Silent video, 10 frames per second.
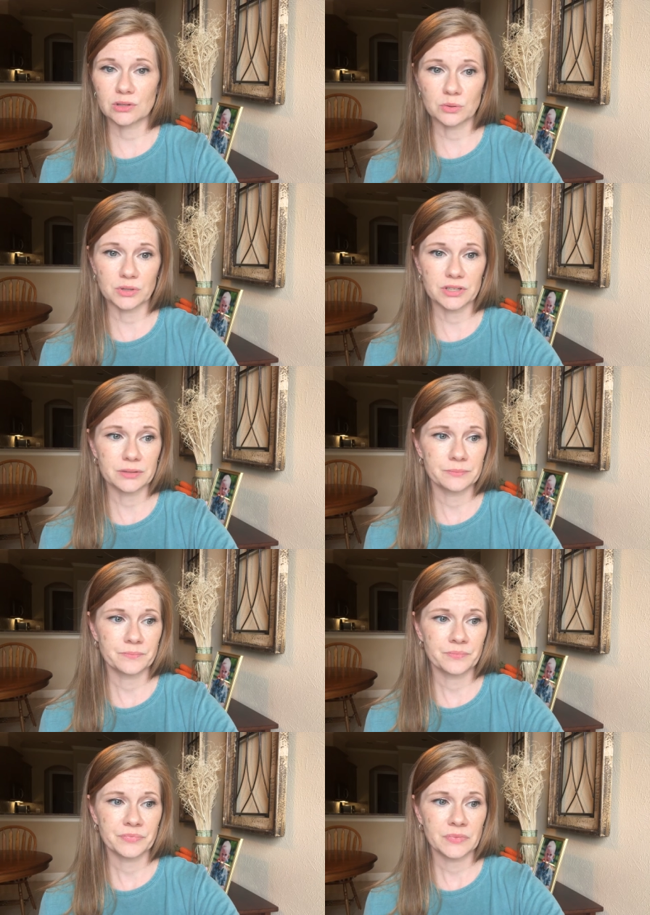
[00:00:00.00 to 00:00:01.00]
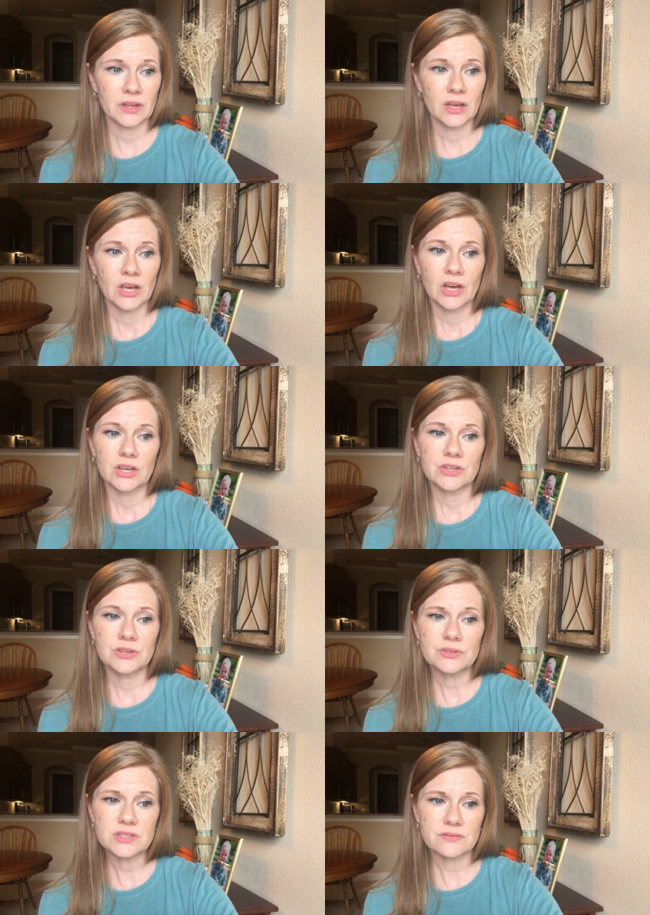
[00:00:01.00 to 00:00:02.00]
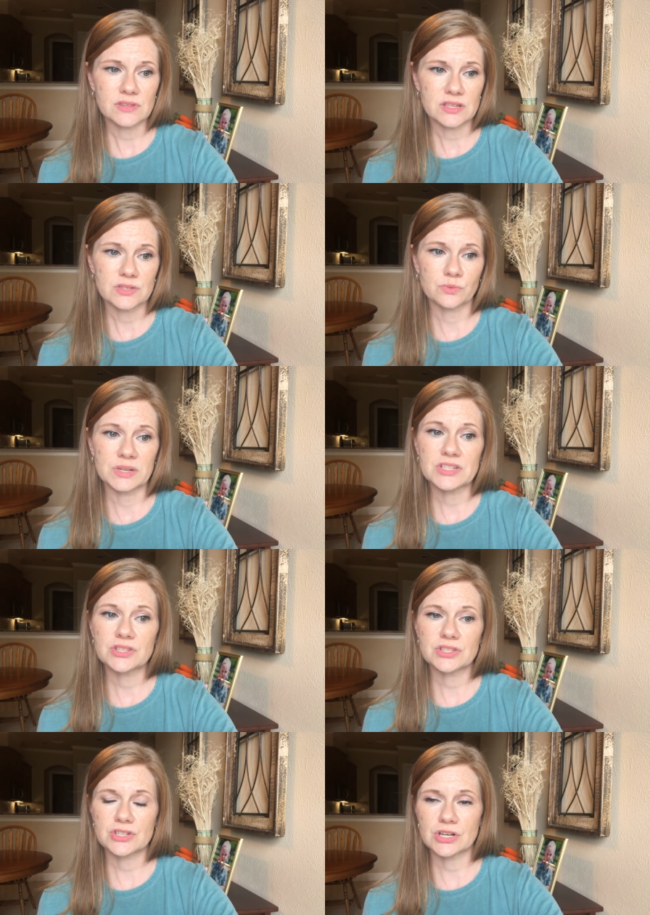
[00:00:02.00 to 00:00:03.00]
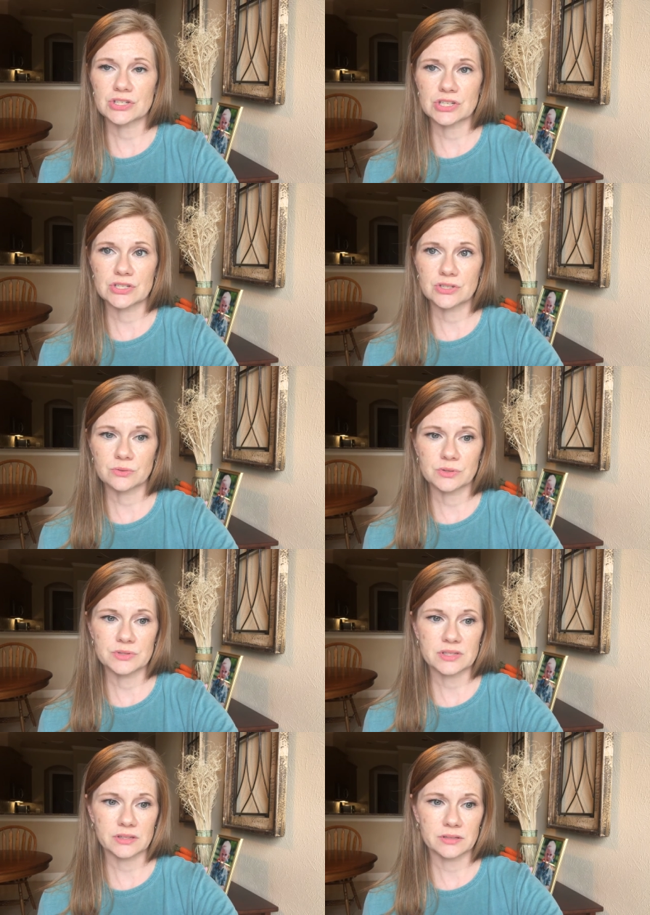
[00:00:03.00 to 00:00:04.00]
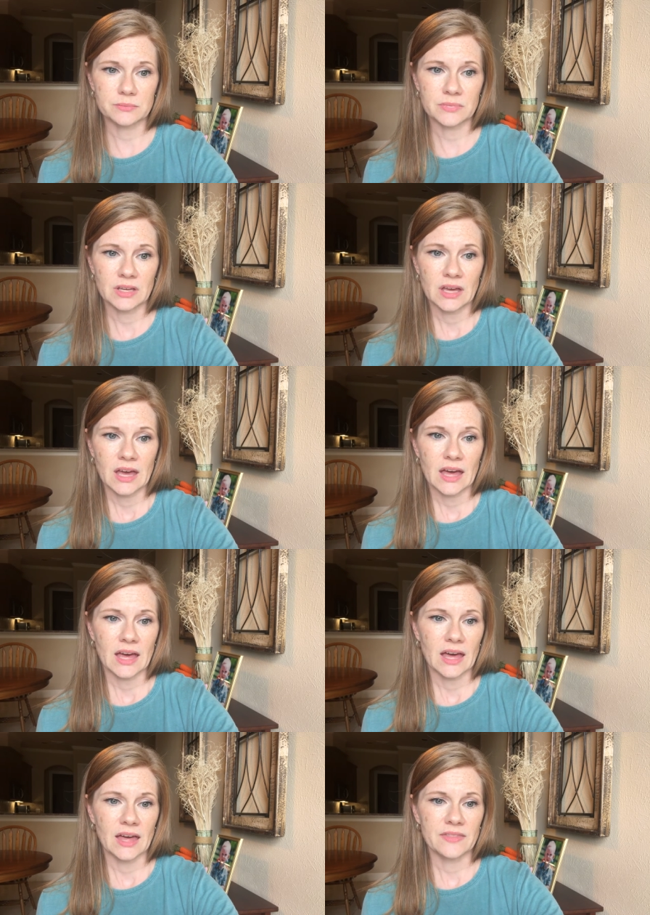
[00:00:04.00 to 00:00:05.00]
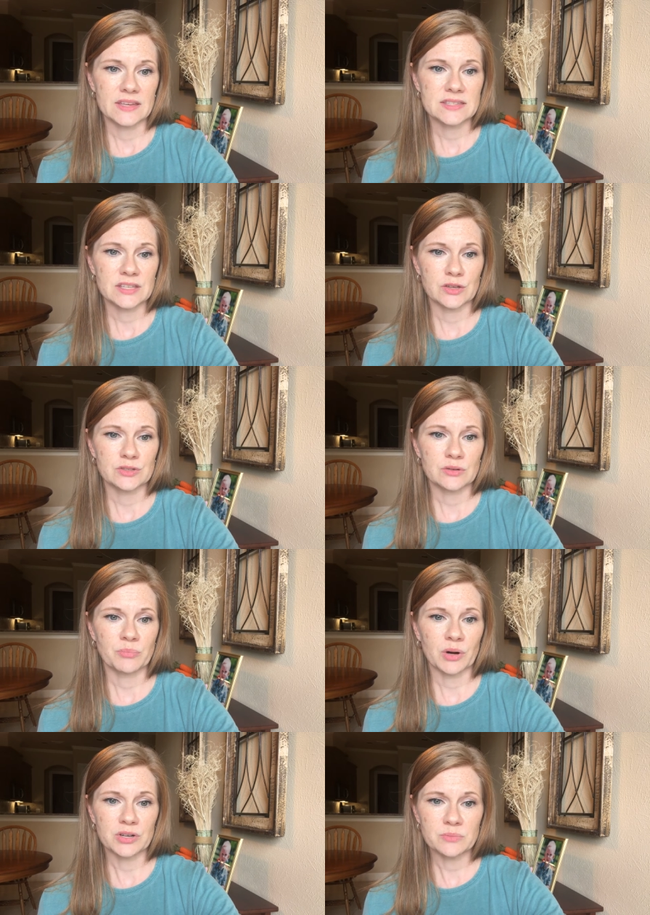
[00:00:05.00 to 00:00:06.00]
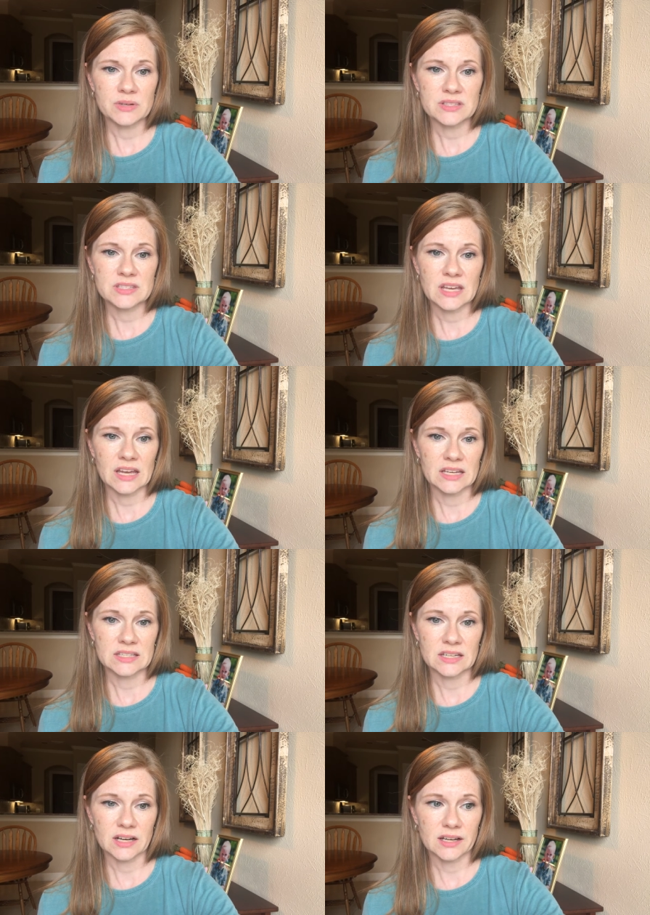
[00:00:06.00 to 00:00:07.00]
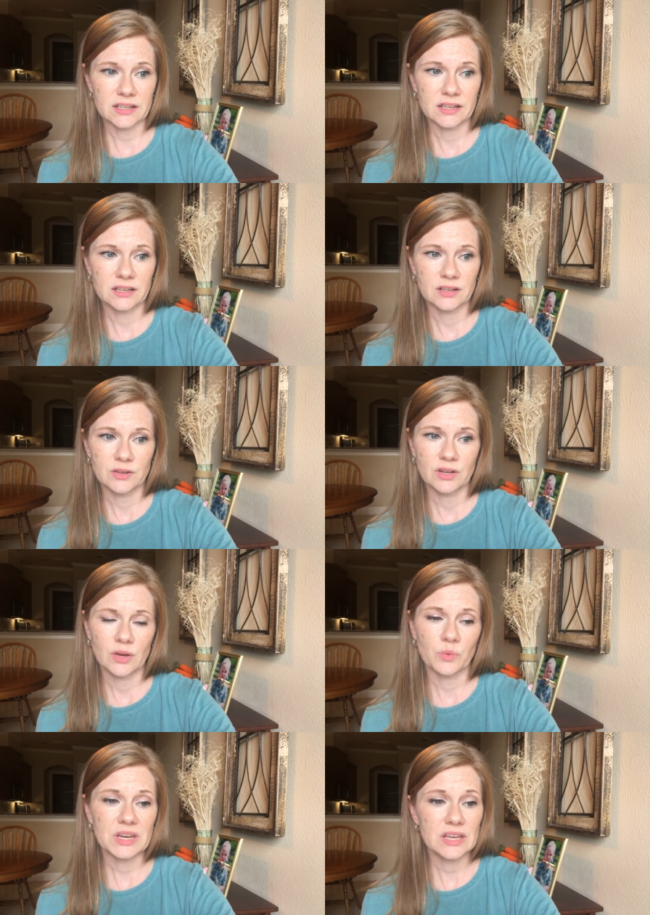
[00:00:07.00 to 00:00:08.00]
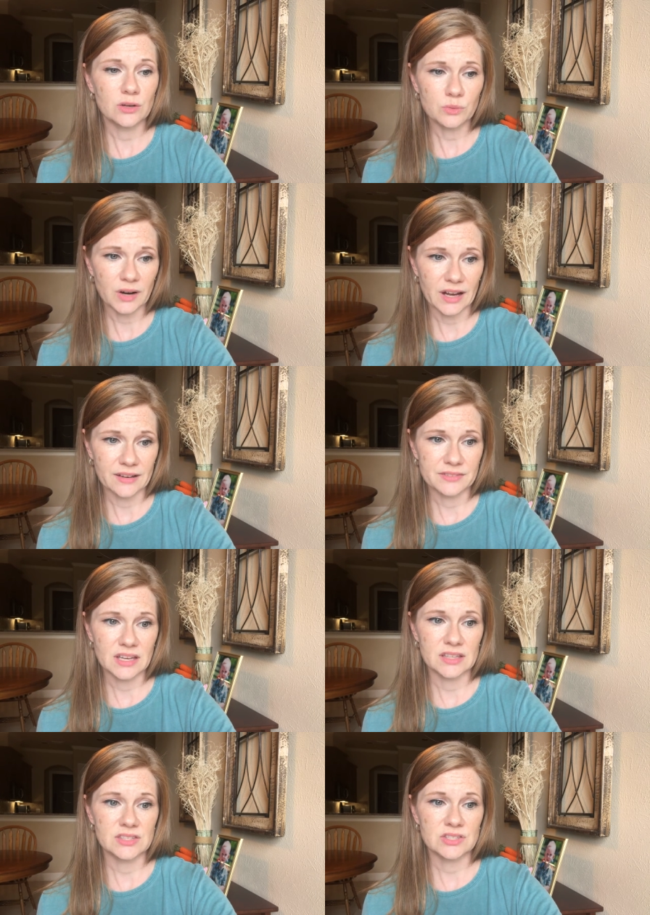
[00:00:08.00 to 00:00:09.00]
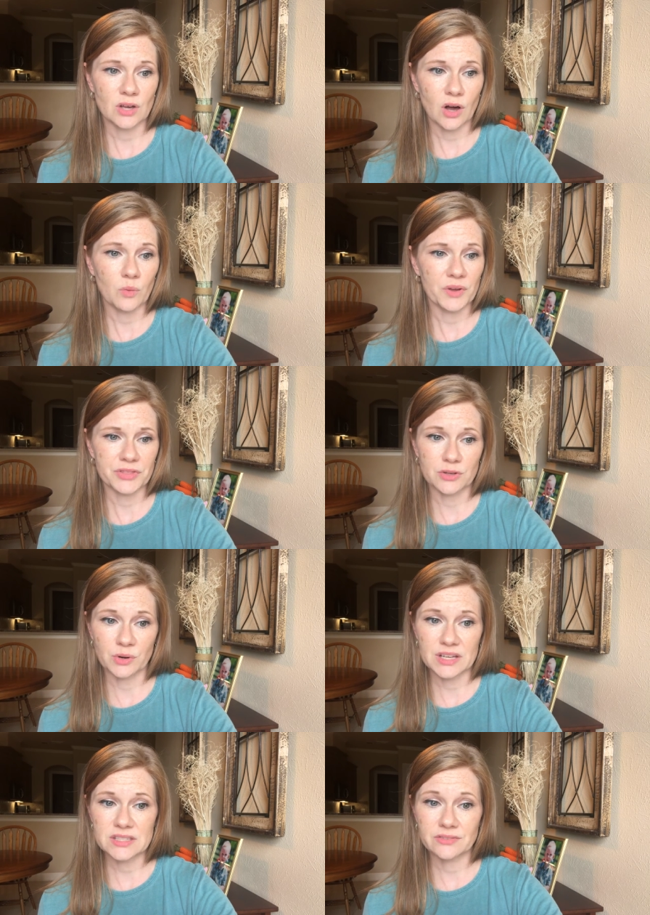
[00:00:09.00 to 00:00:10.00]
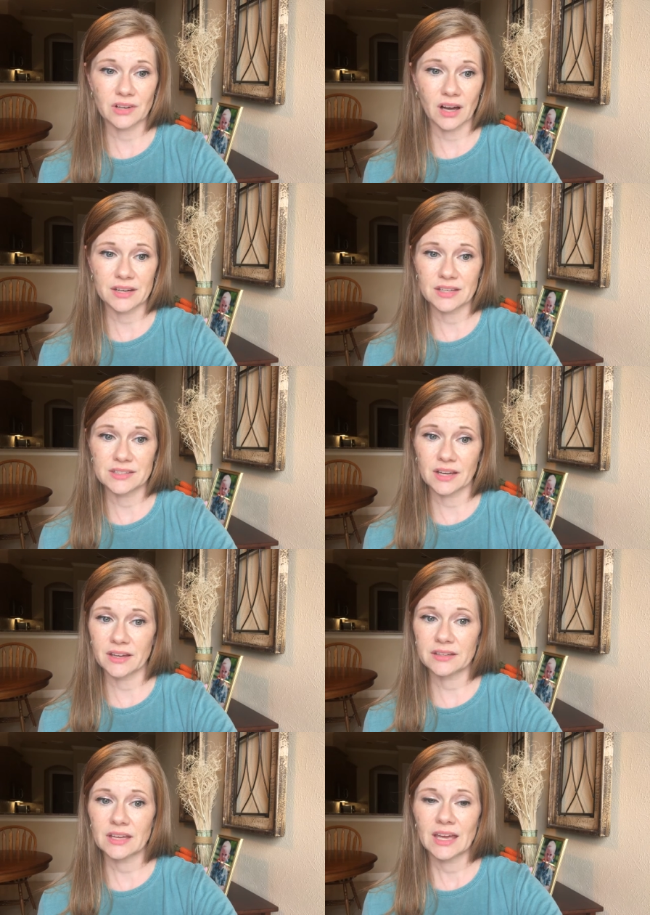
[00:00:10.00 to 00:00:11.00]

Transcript: Lord. News of this reached the church in Jerusalem, and they sent Barnabas to Antioch. When he arrived and saw what the grace of God had done,